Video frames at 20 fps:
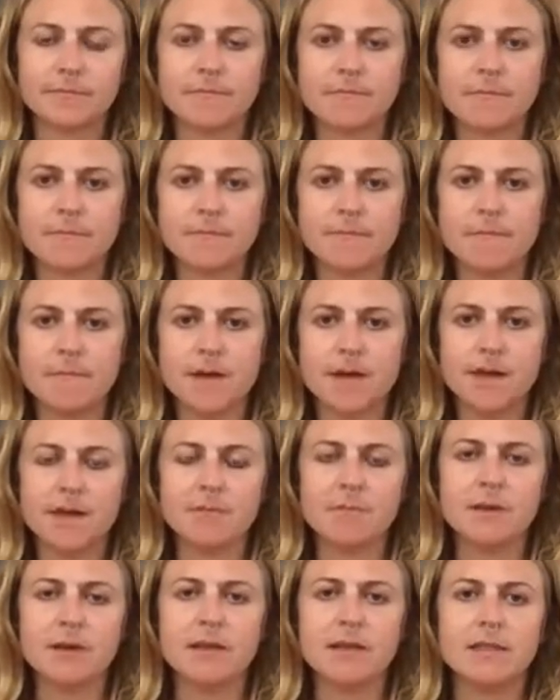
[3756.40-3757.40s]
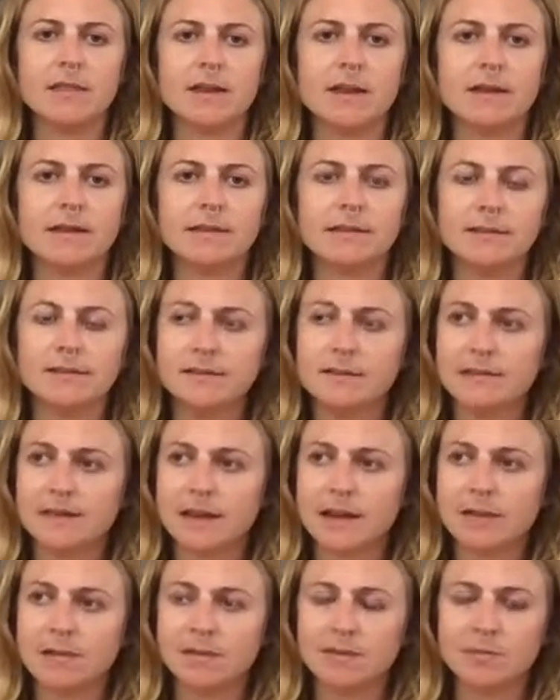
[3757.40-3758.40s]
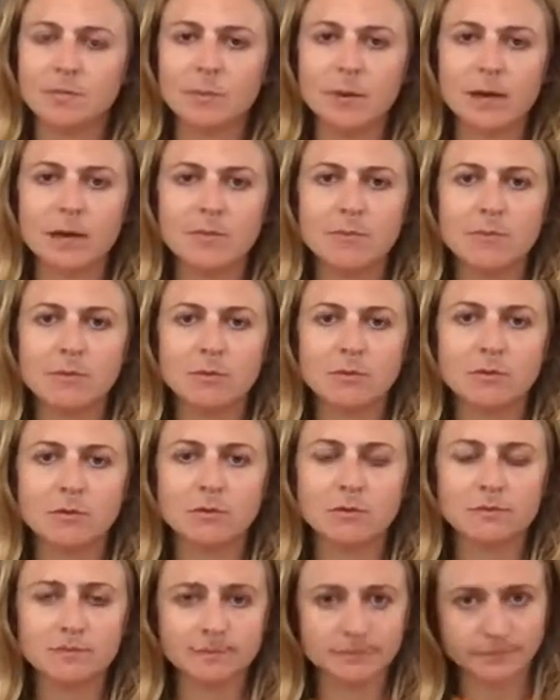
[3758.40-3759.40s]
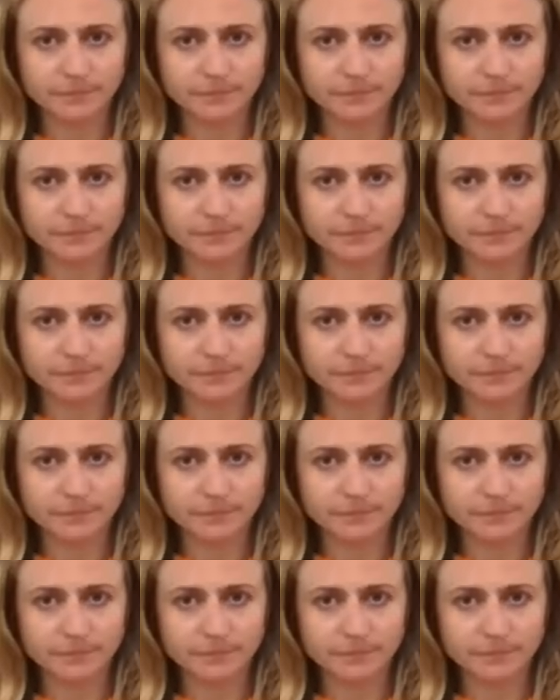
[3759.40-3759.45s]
Maybe there's a sound of people